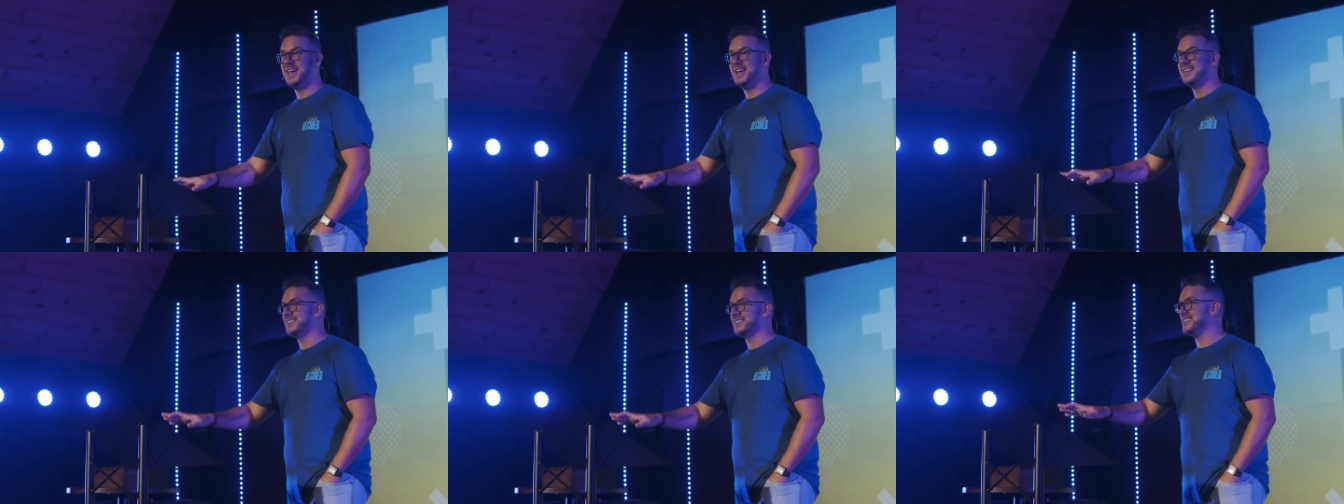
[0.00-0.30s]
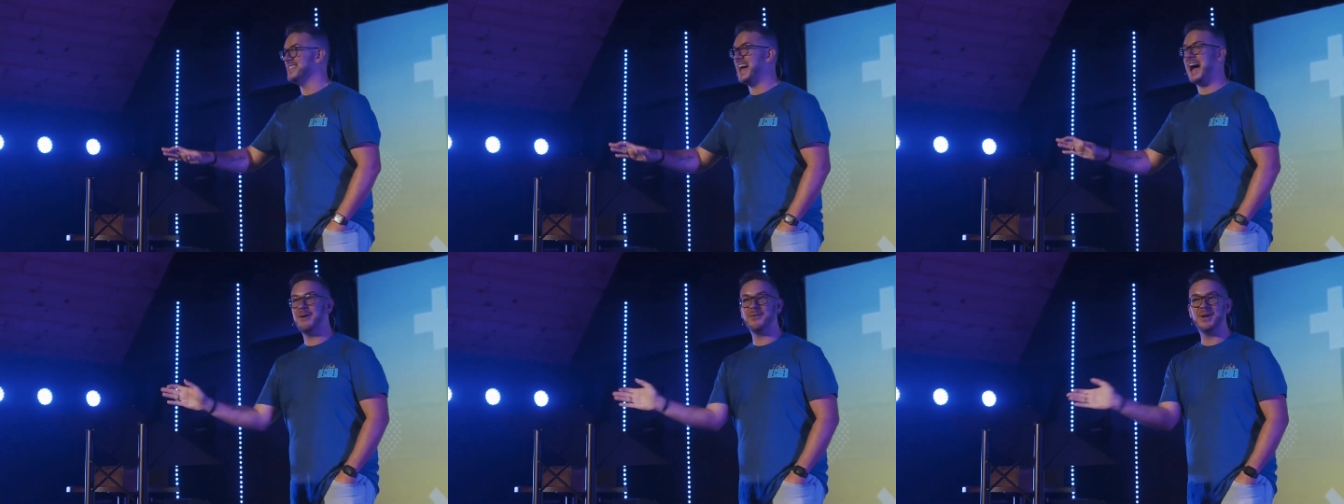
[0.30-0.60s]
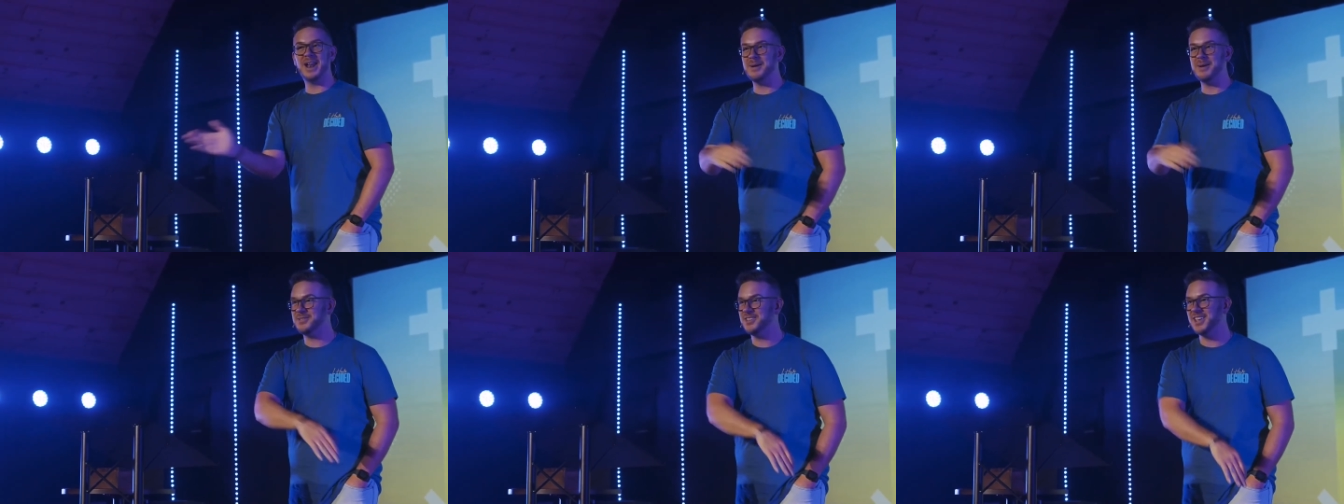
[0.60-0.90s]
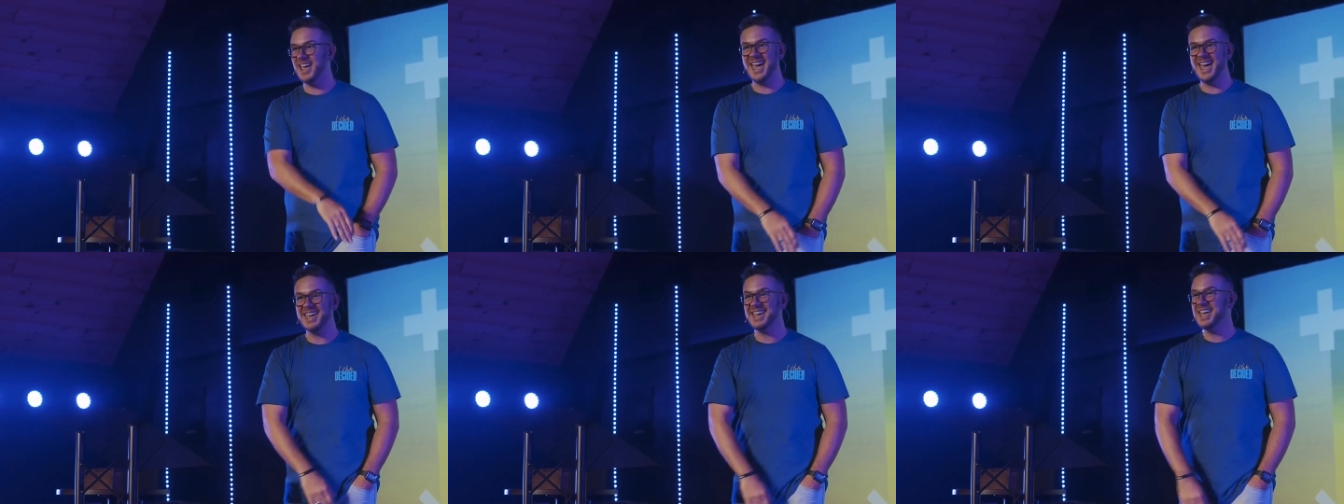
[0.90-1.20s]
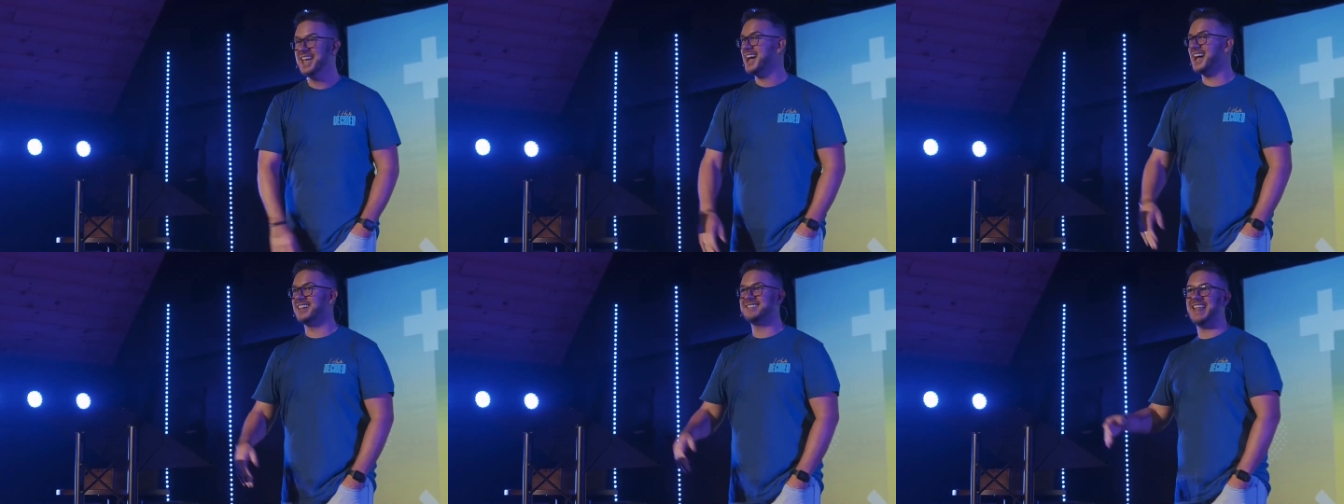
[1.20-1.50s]
It's not what I'm saying.
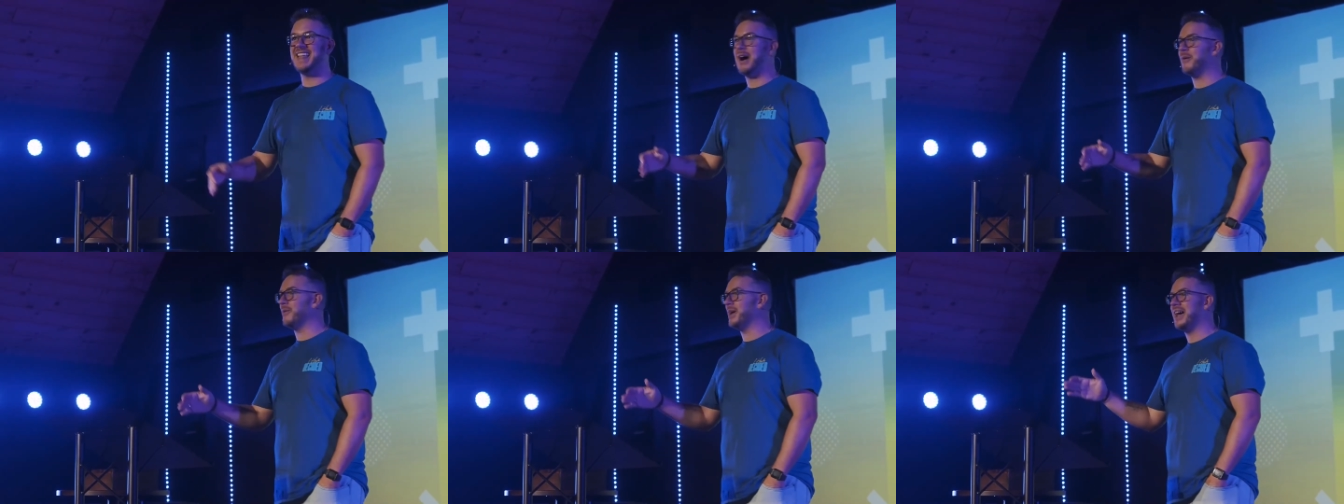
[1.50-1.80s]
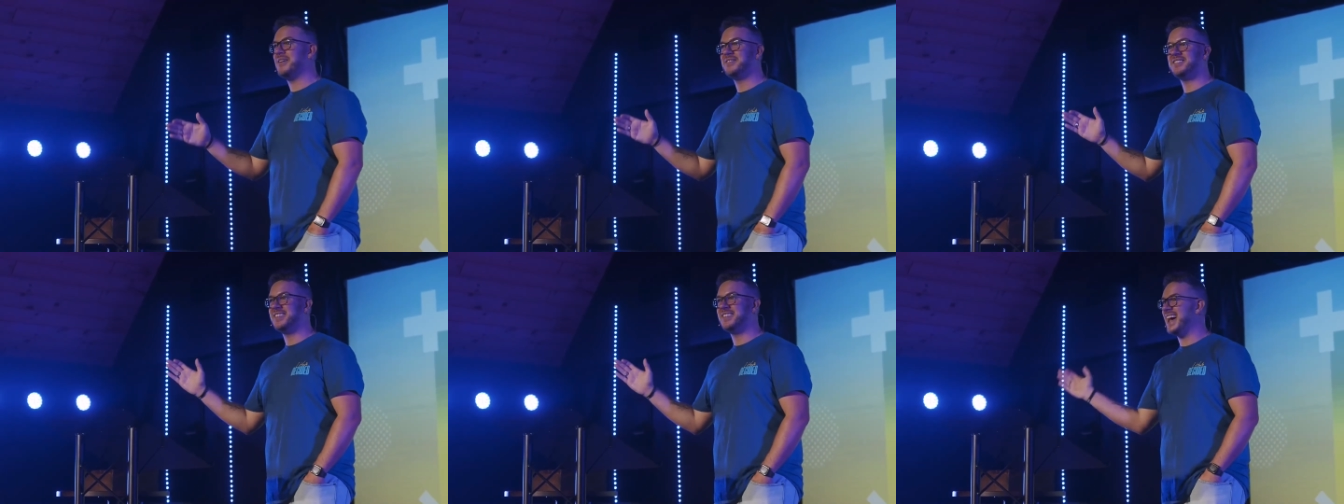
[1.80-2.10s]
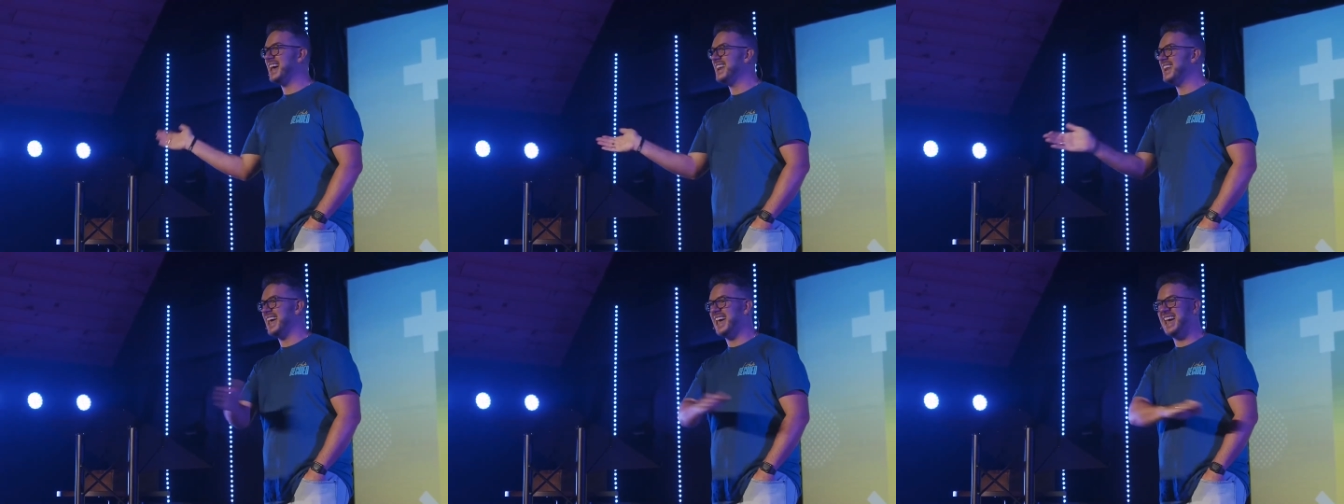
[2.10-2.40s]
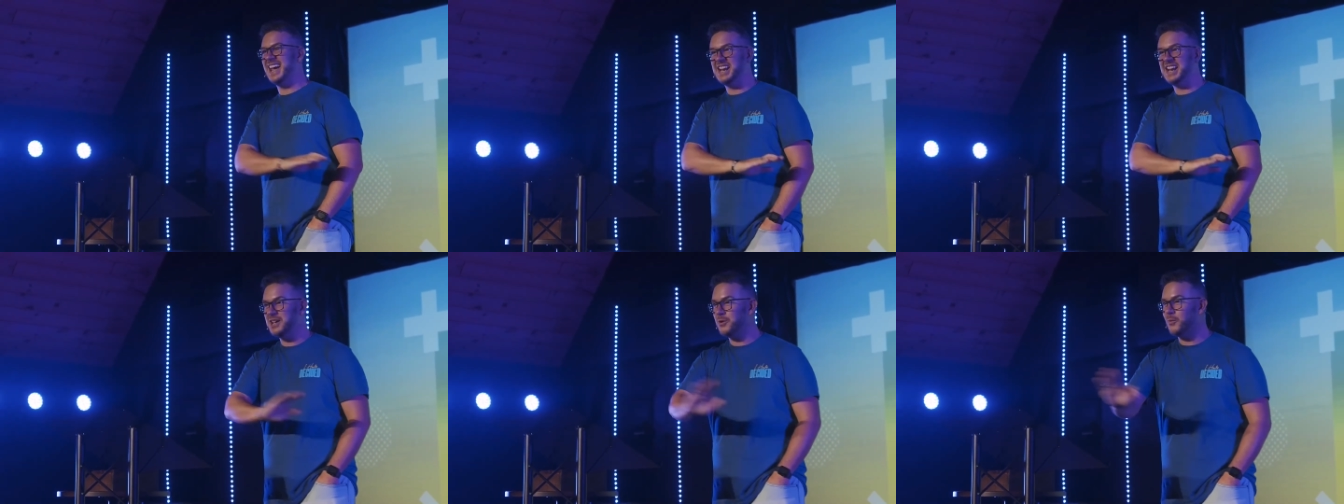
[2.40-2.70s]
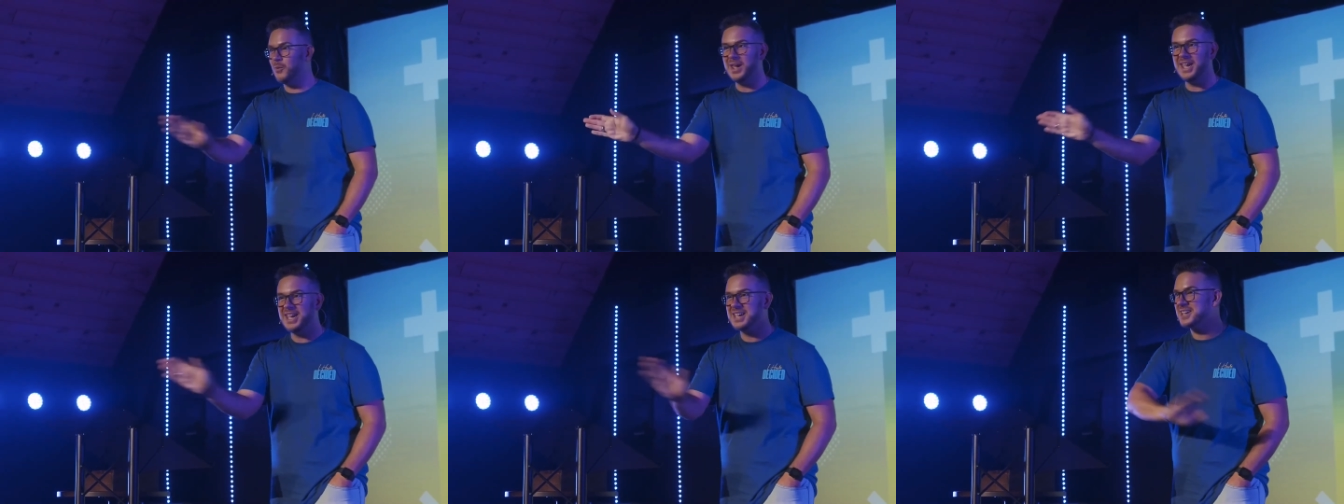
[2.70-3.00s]
It's not what I've said any
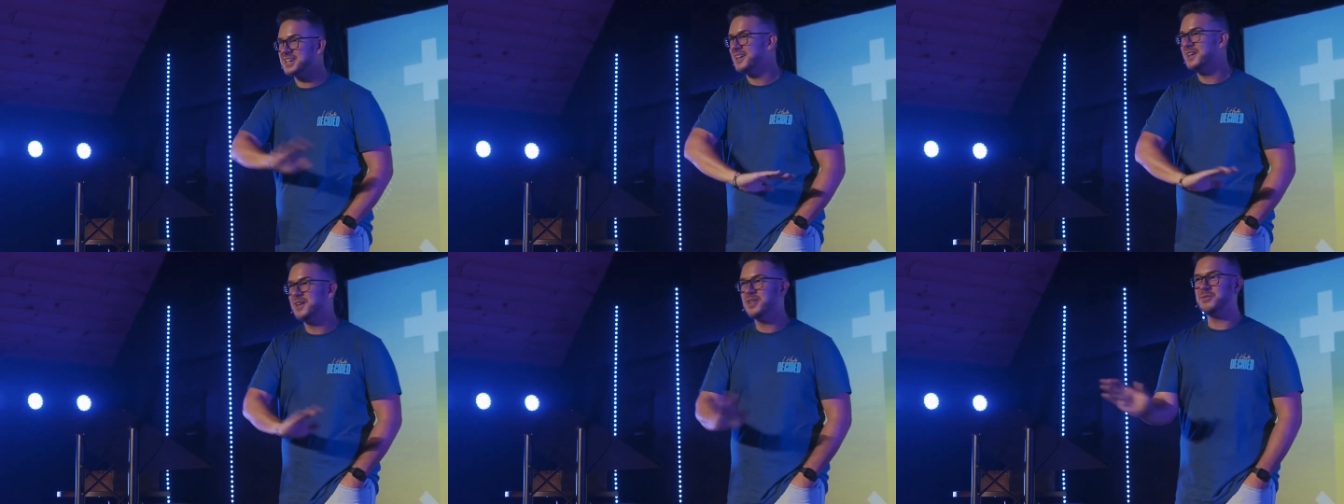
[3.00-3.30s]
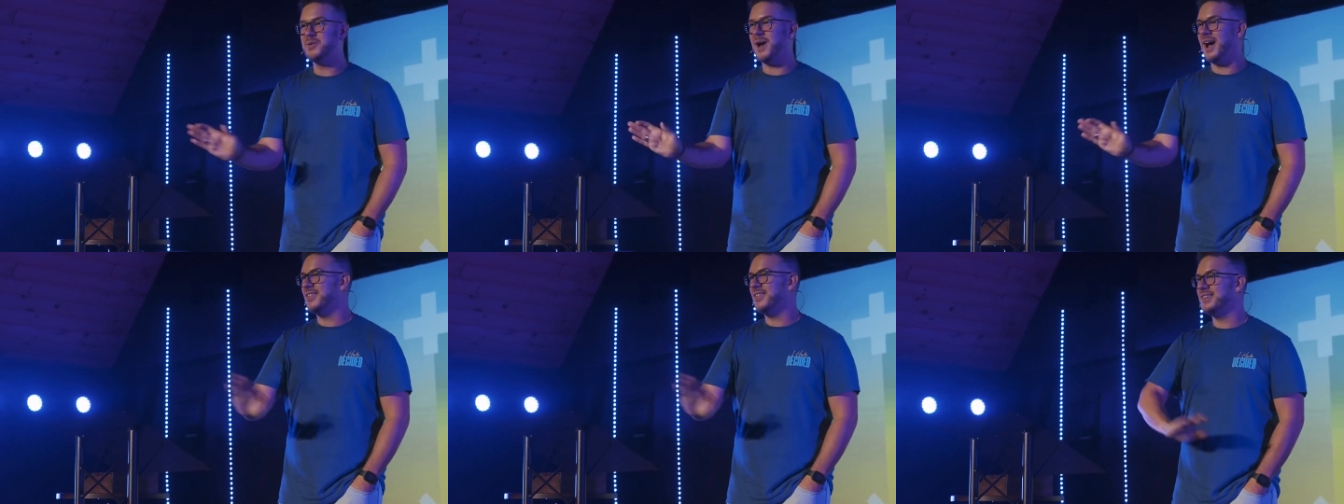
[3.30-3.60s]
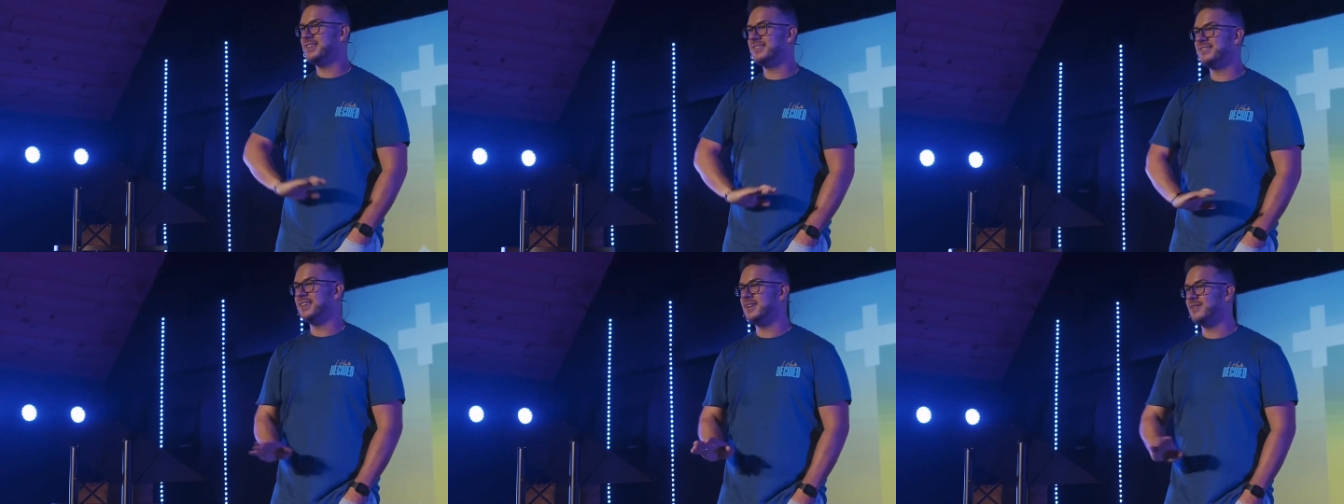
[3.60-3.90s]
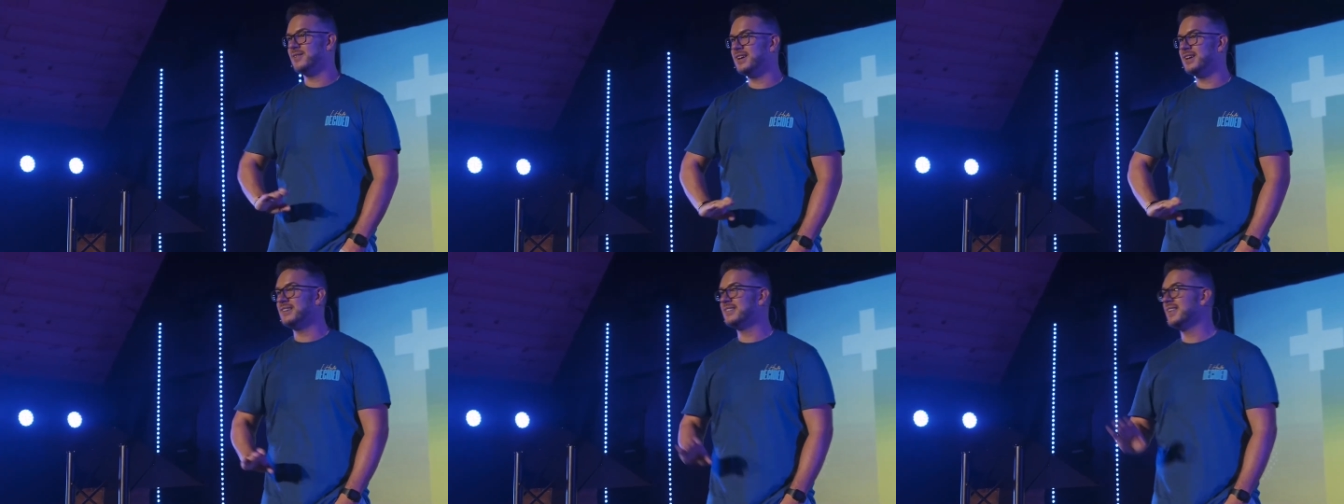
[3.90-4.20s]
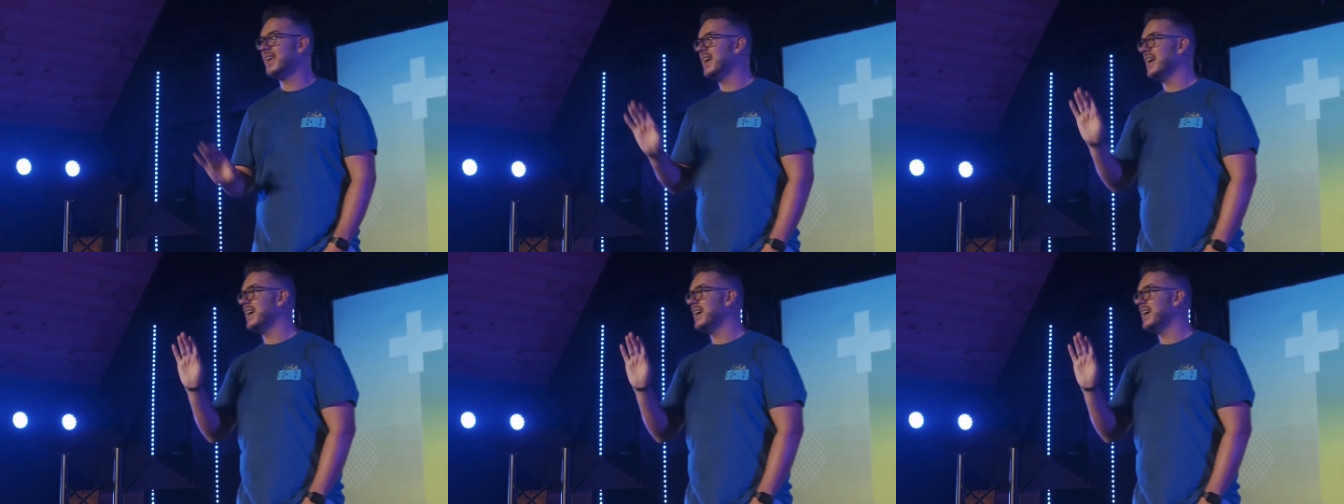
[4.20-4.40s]
week throughout this series.